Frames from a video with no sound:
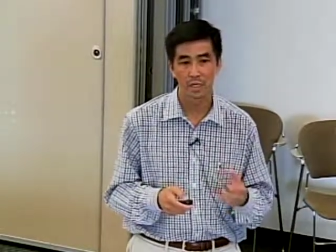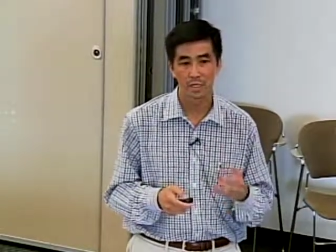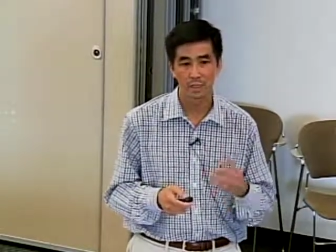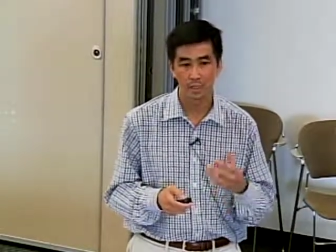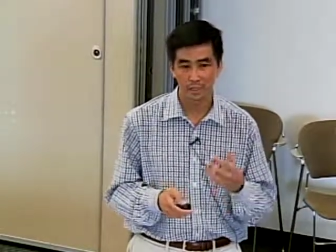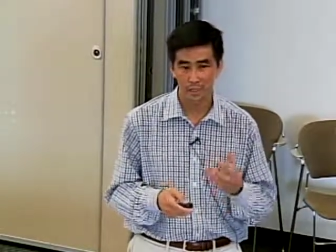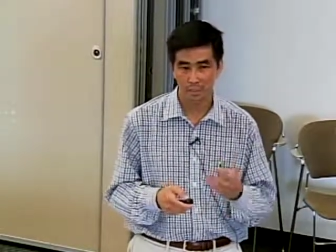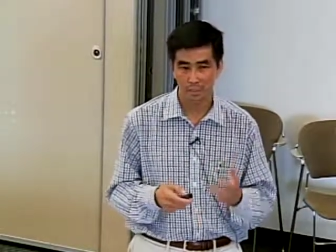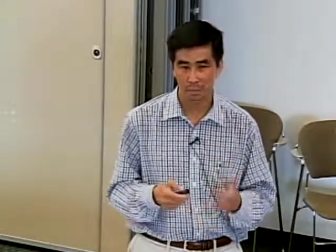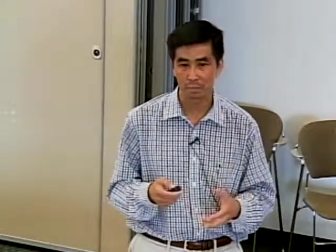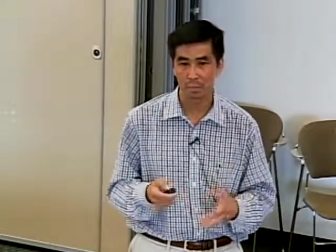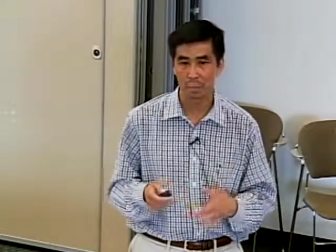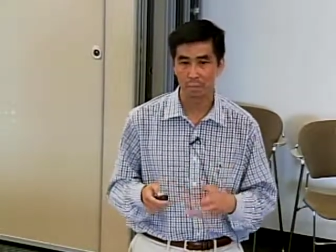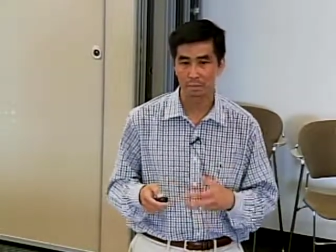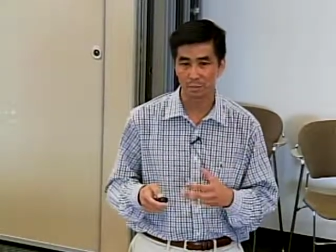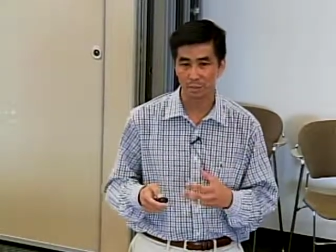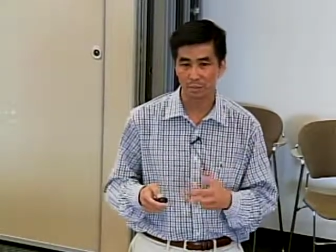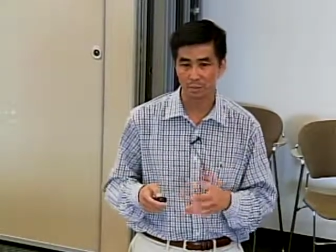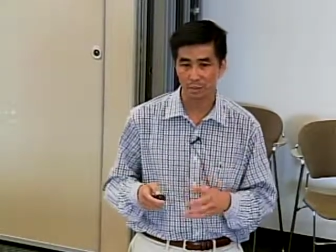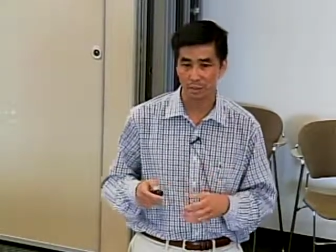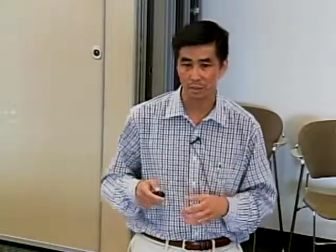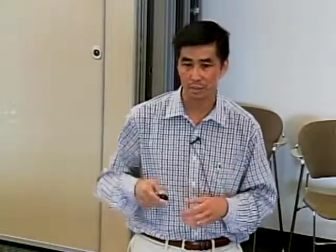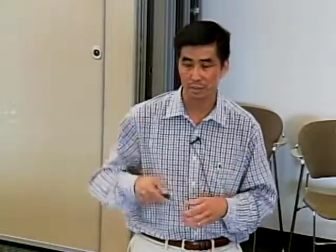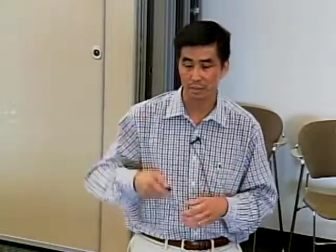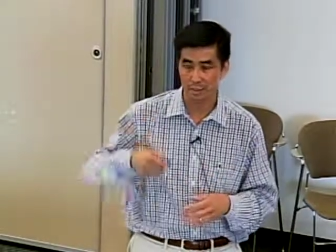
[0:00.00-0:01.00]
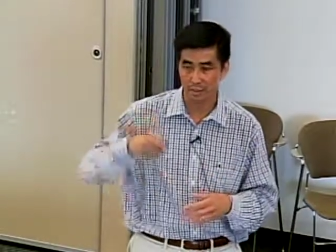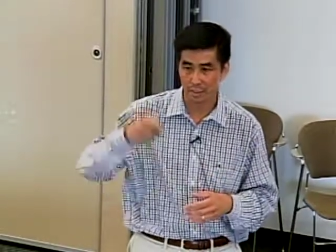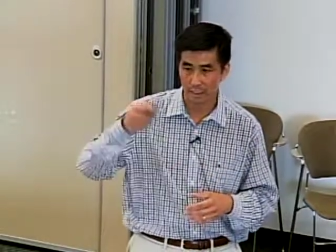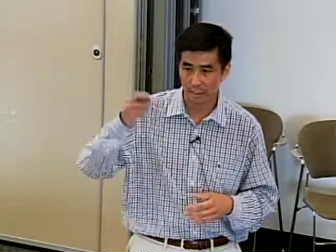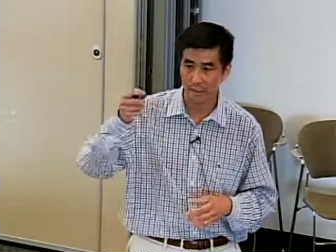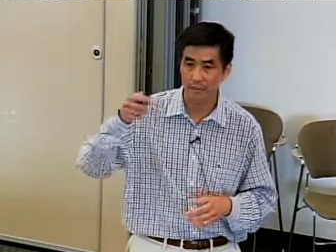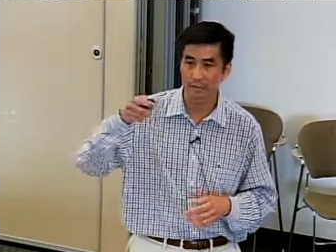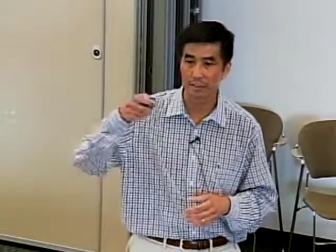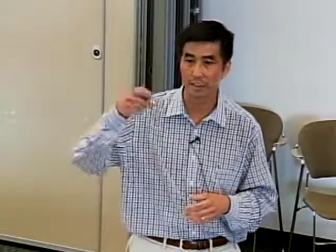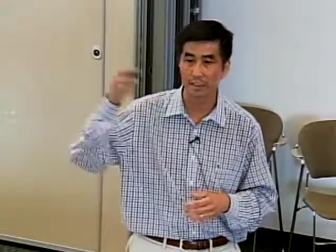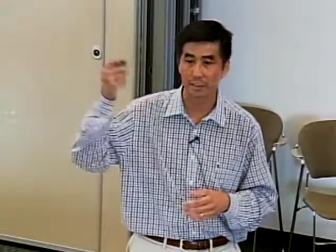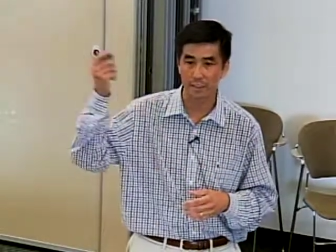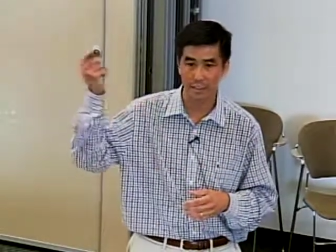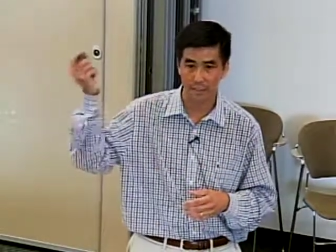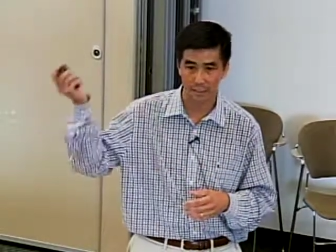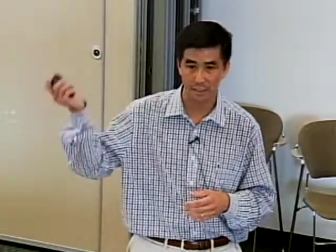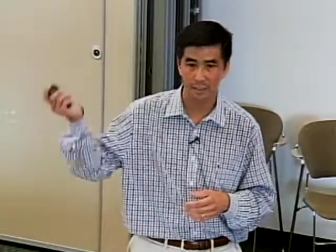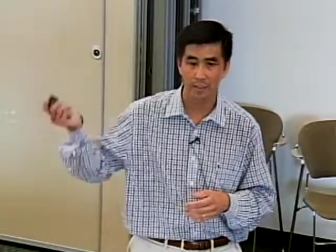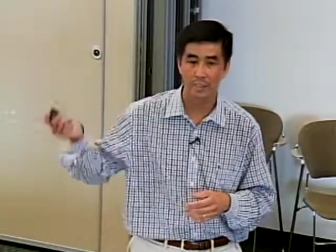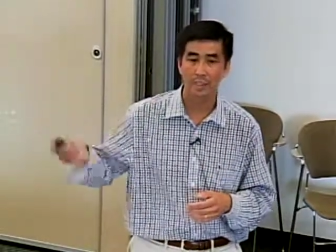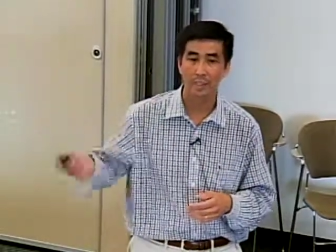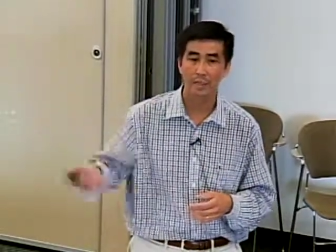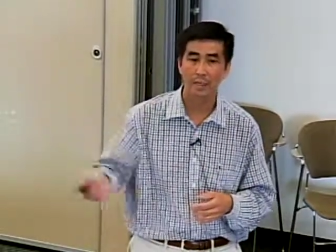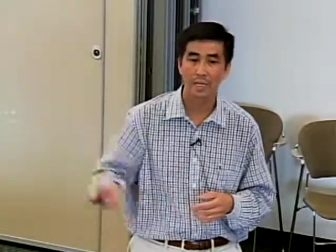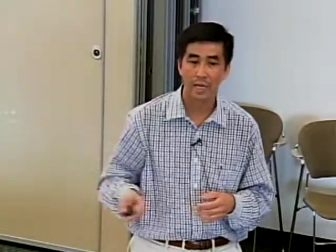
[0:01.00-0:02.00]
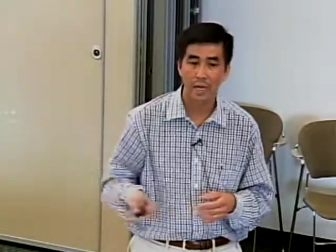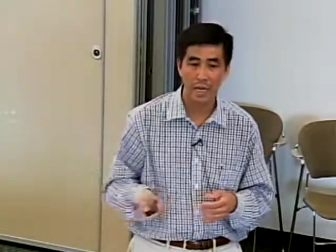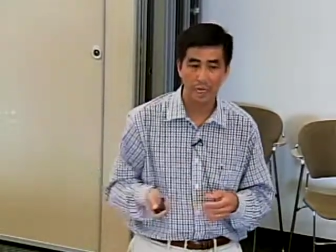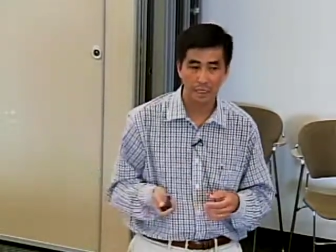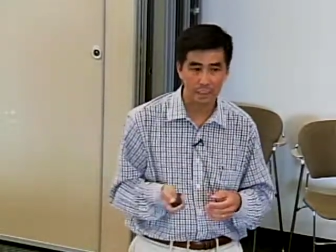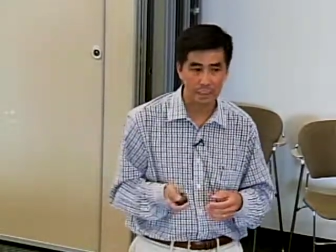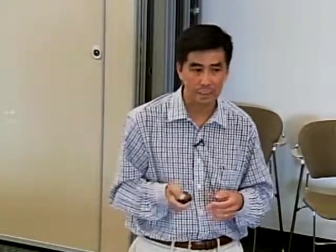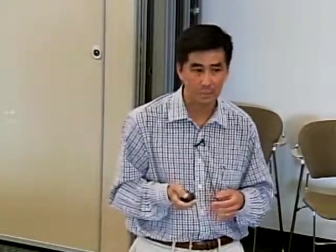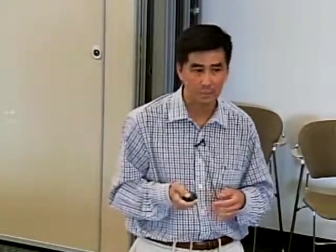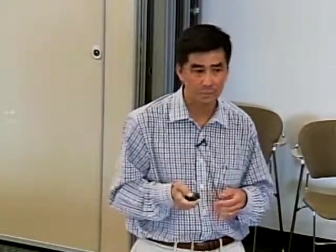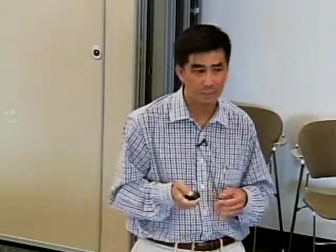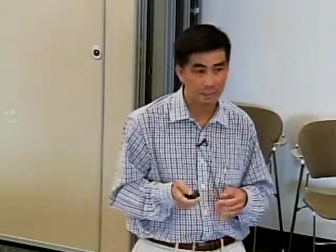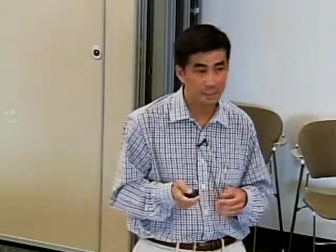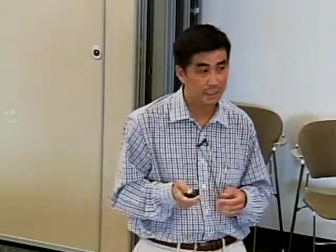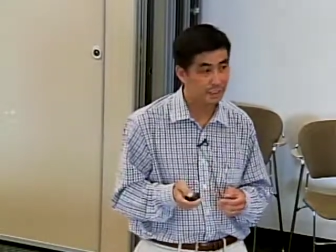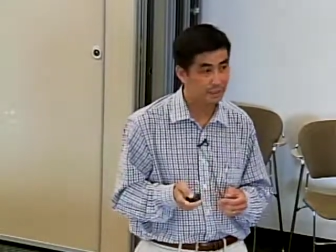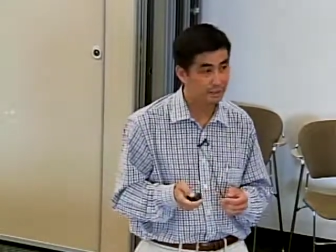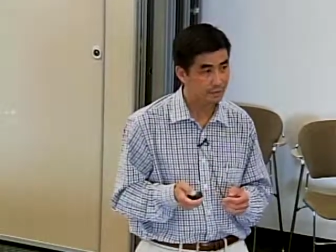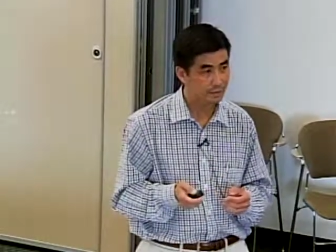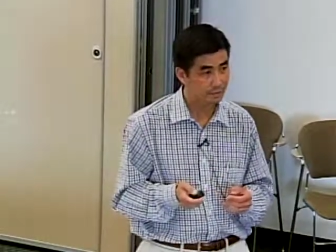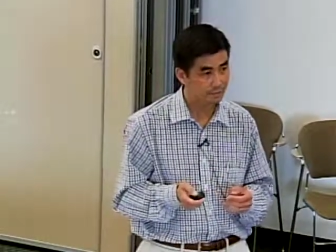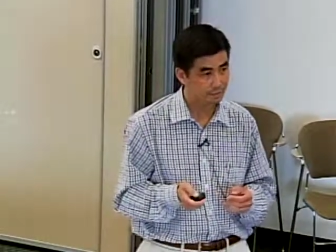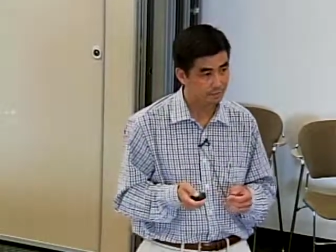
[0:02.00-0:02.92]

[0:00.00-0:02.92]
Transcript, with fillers: can sometimes result in increased activity.